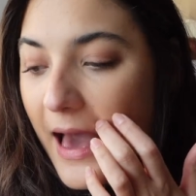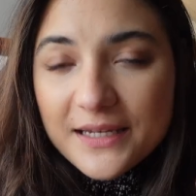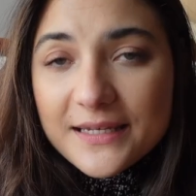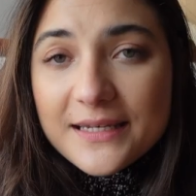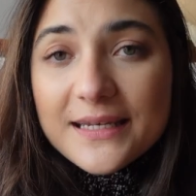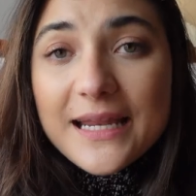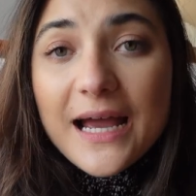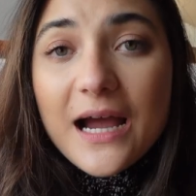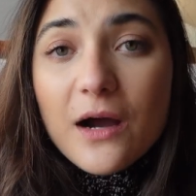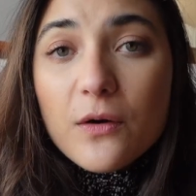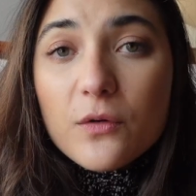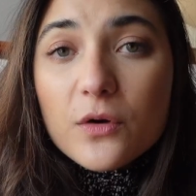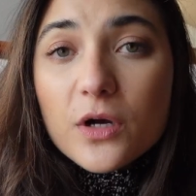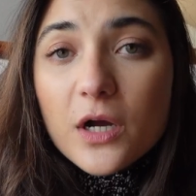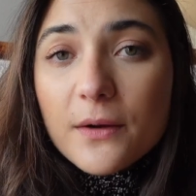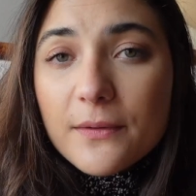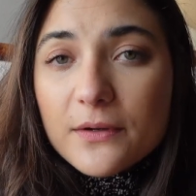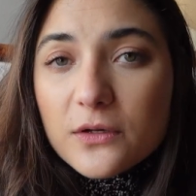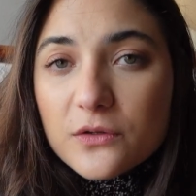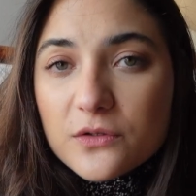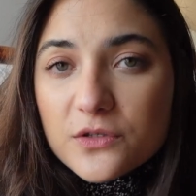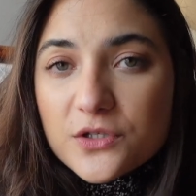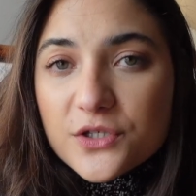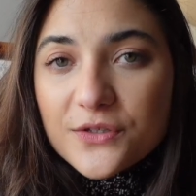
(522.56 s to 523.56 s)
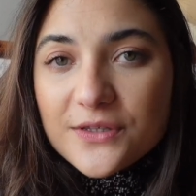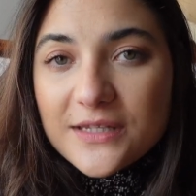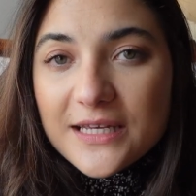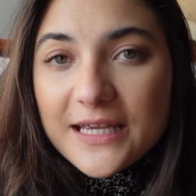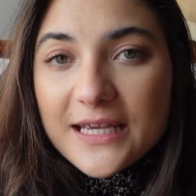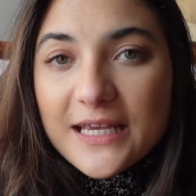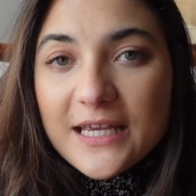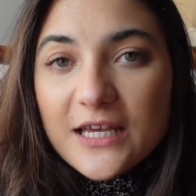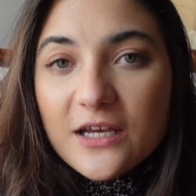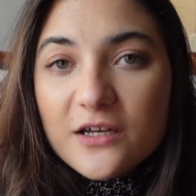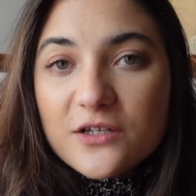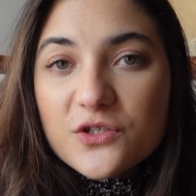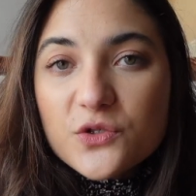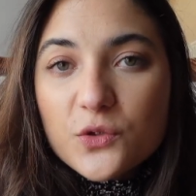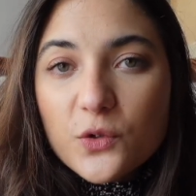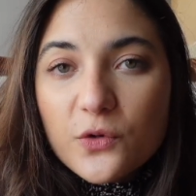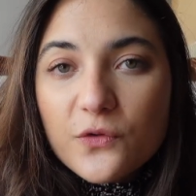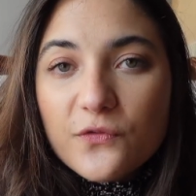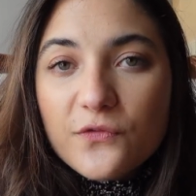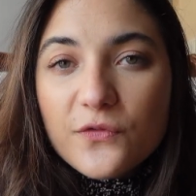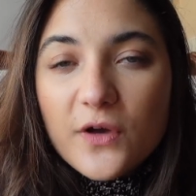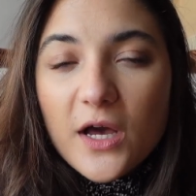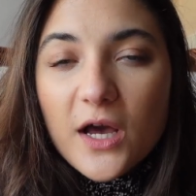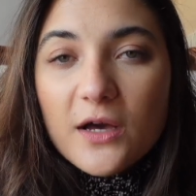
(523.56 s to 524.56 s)
Now, going on to the
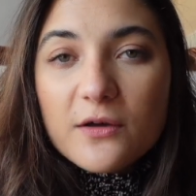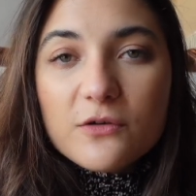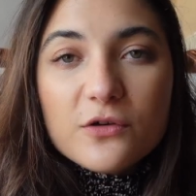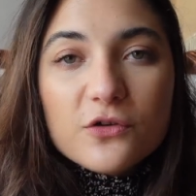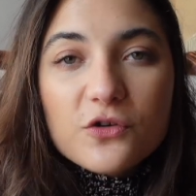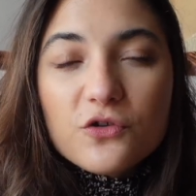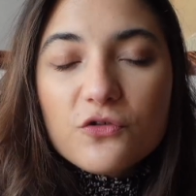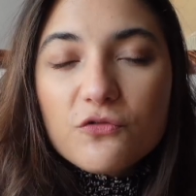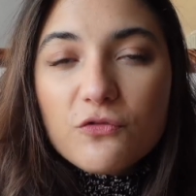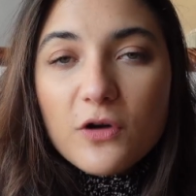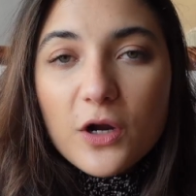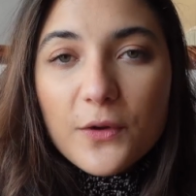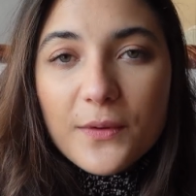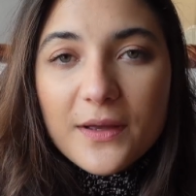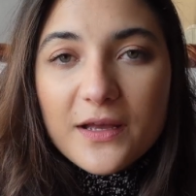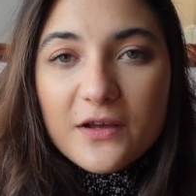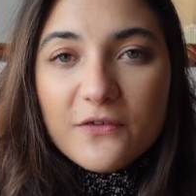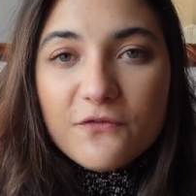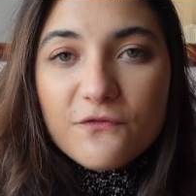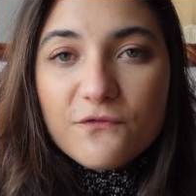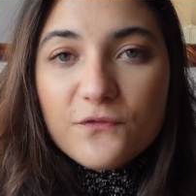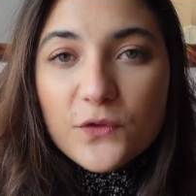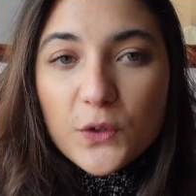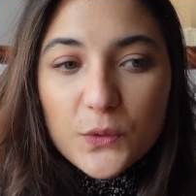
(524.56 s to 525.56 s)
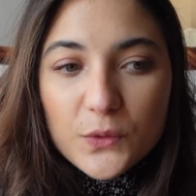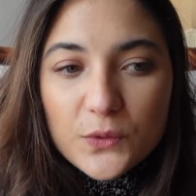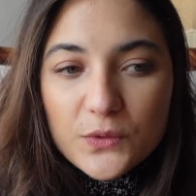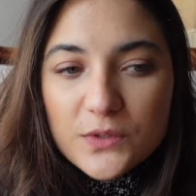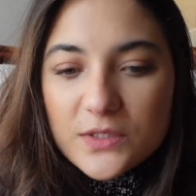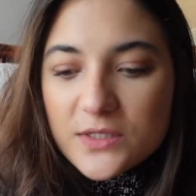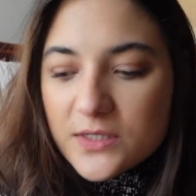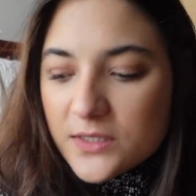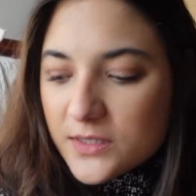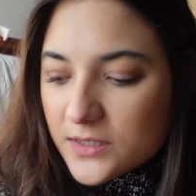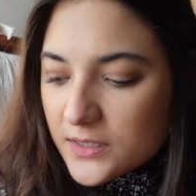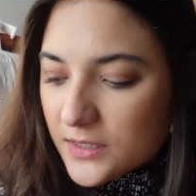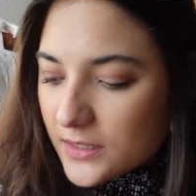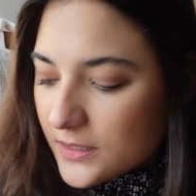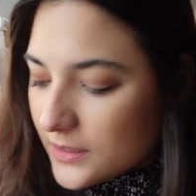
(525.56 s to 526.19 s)
sort of growing foods